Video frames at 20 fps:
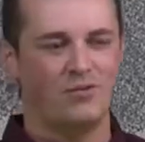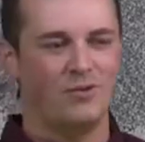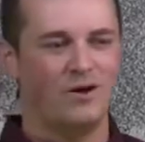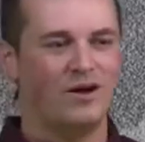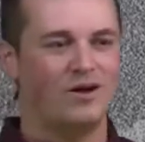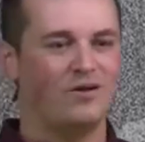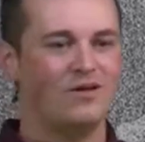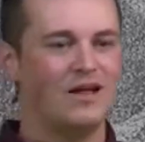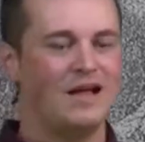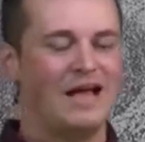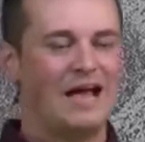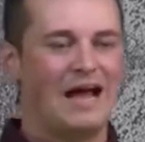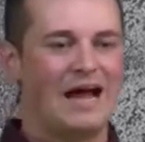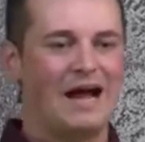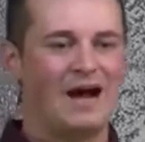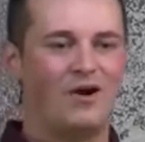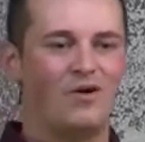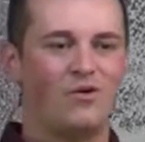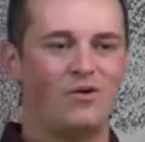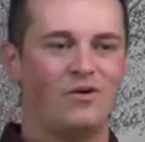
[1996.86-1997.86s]
out well
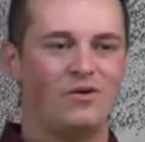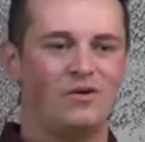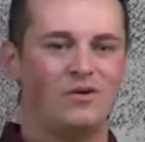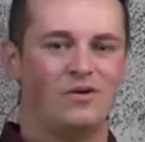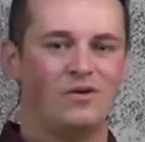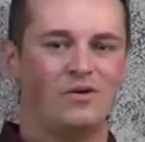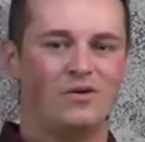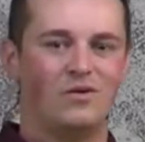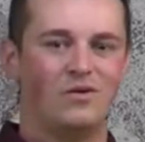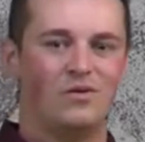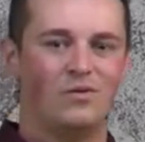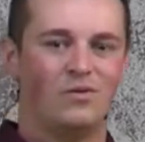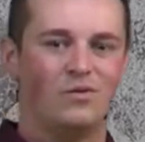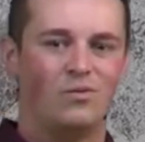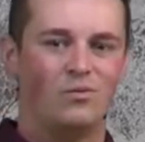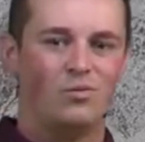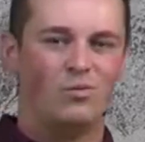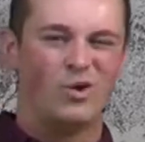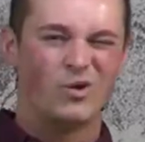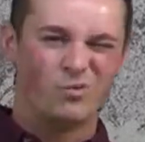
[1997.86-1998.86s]
how
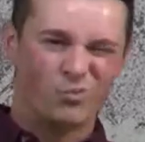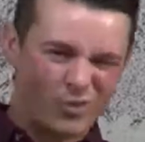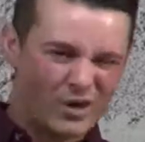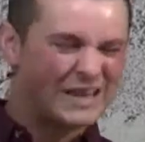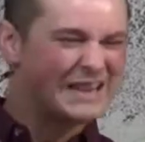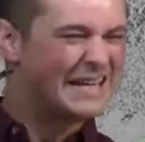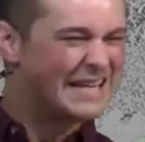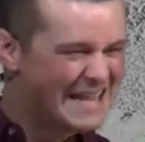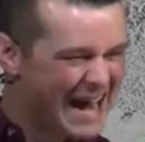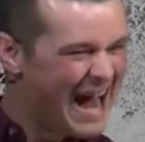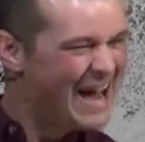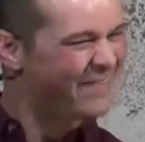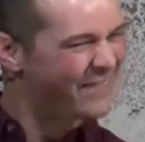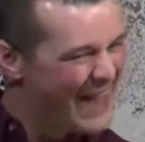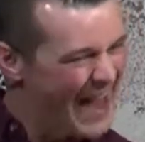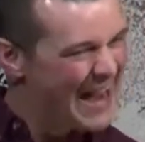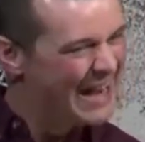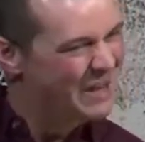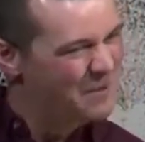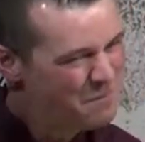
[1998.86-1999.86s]
we're really not
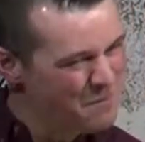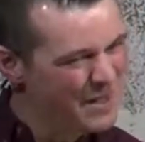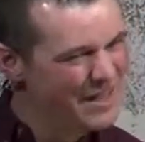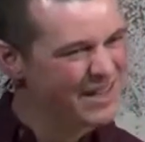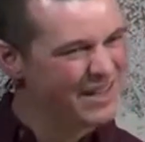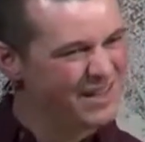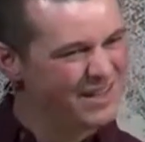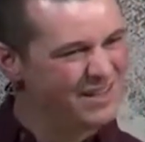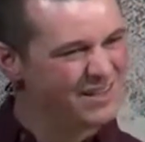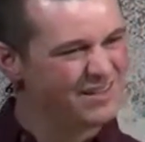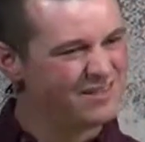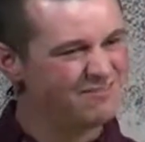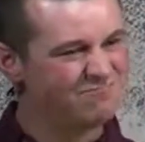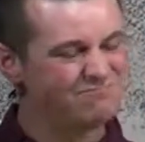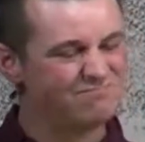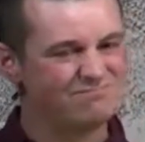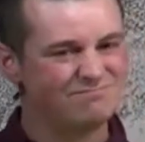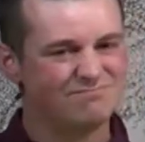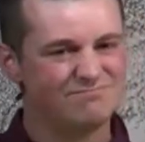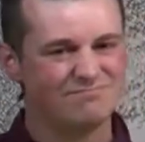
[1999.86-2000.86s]
that committed
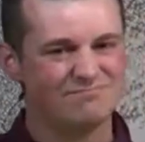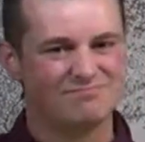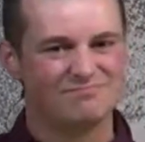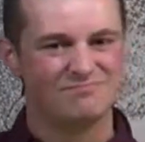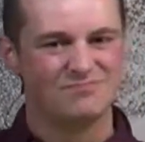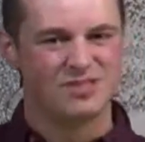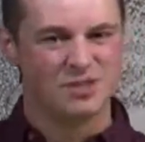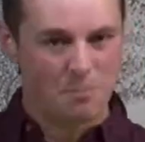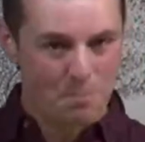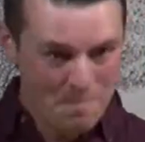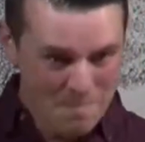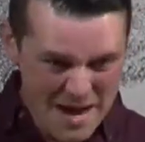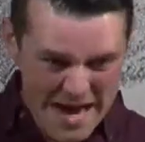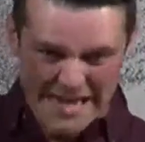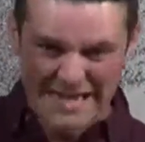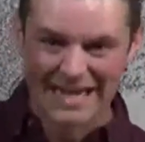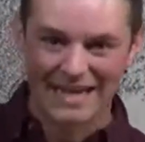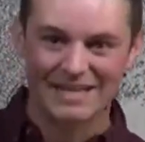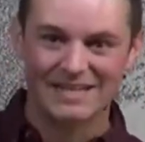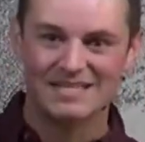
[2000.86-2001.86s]
to
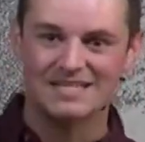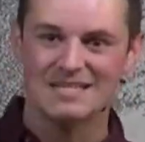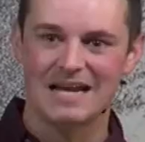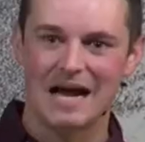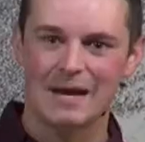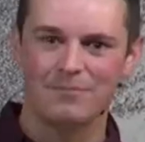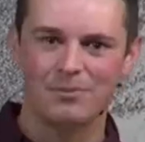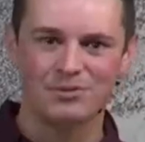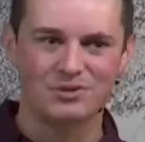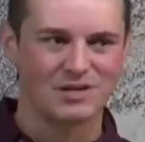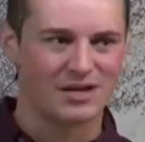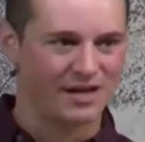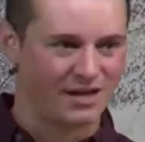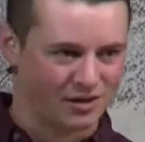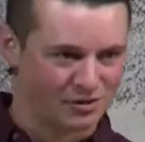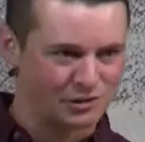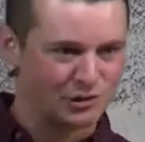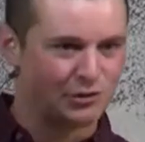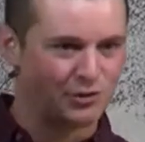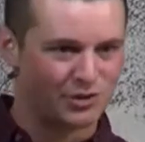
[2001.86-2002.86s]
making disciples
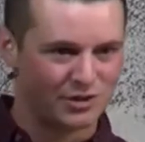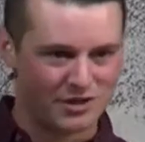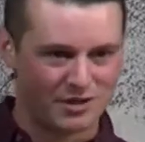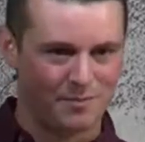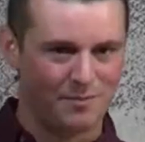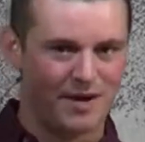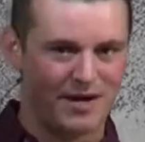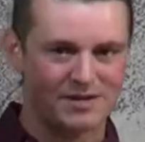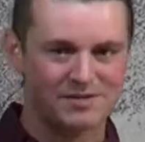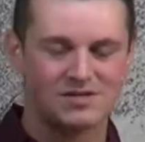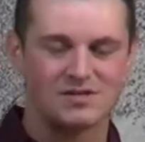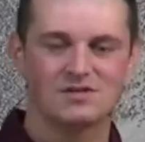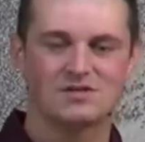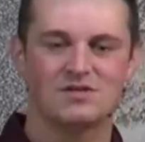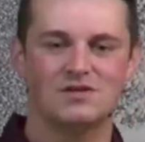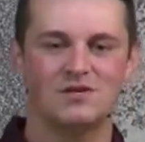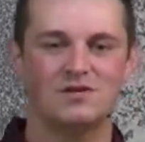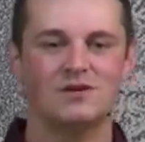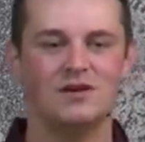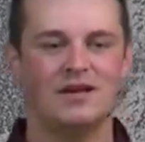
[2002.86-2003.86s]
like our Lord commands
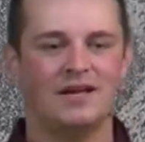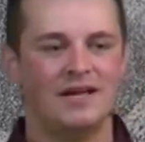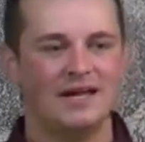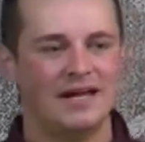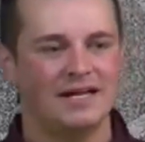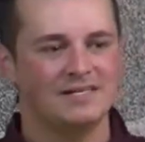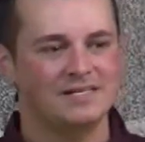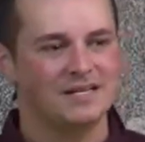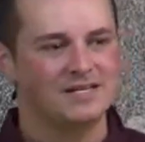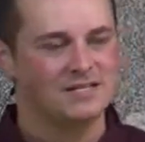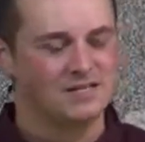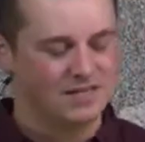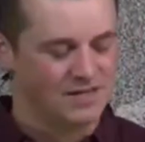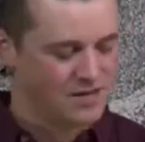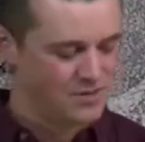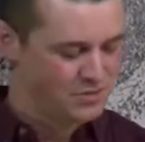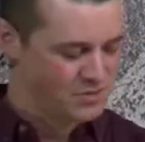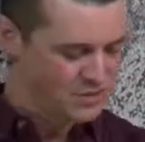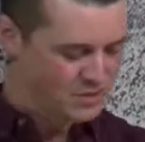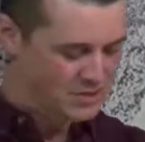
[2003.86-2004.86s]
us to. He says, you
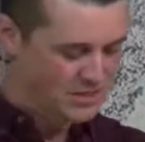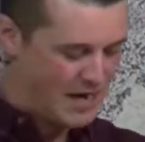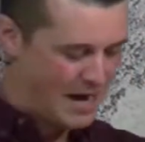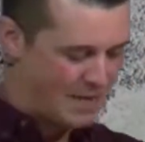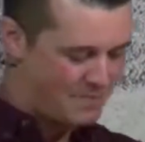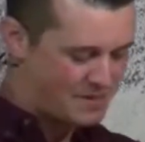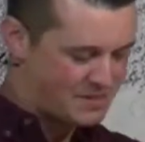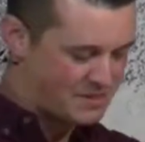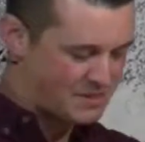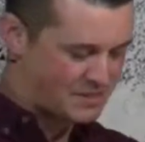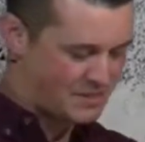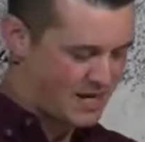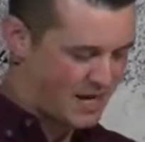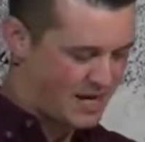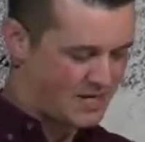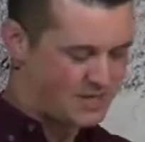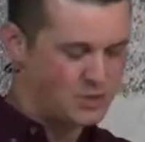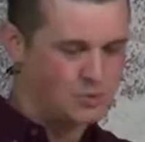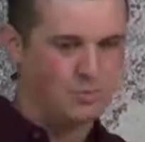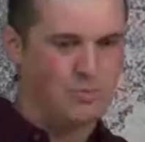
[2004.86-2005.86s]
know, Simon
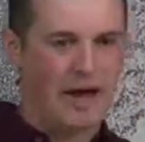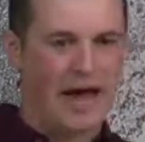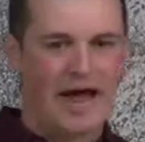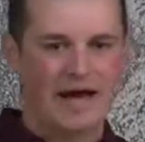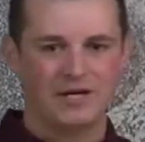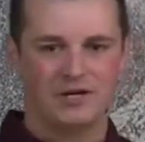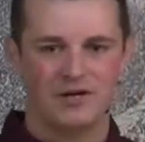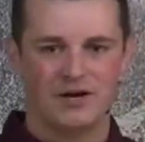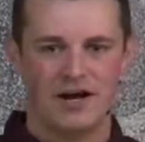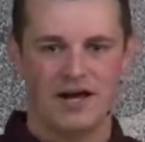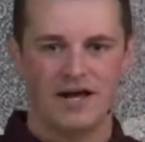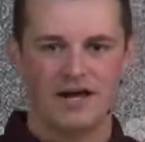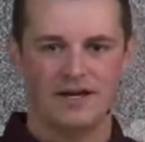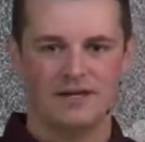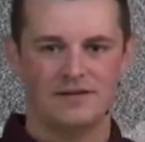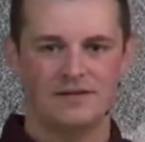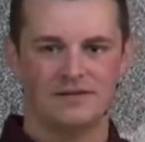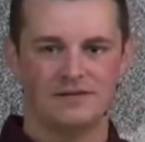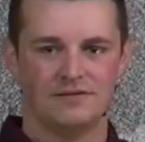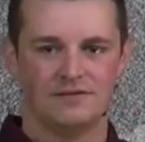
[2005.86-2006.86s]
says, pat your
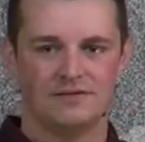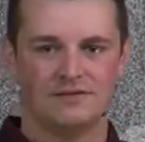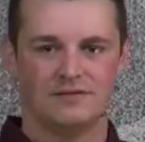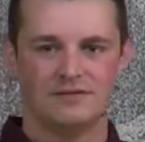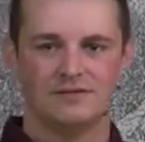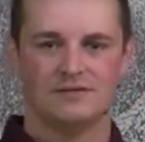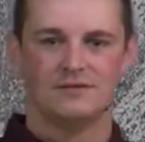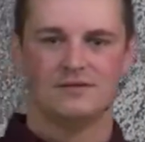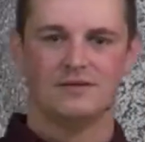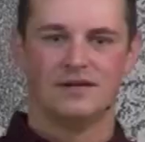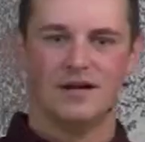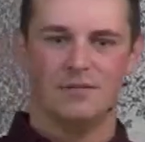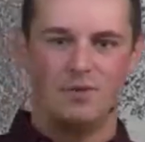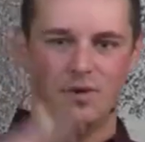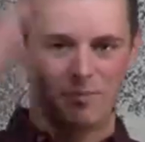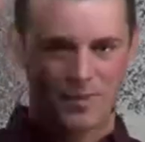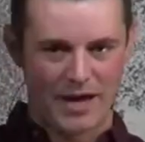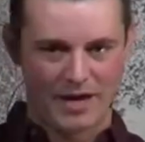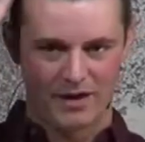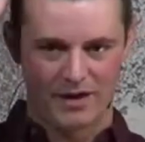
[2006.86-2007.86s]
head, and
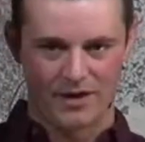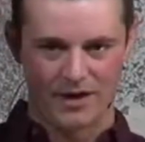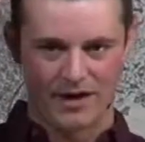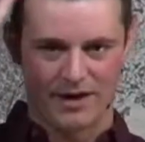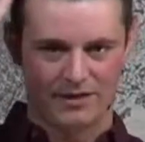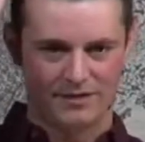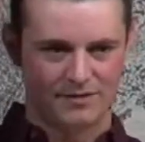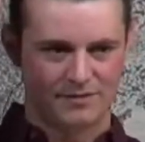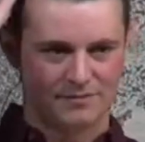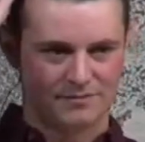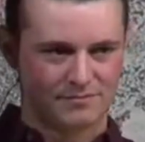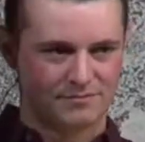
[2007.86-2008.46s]
we pat our head.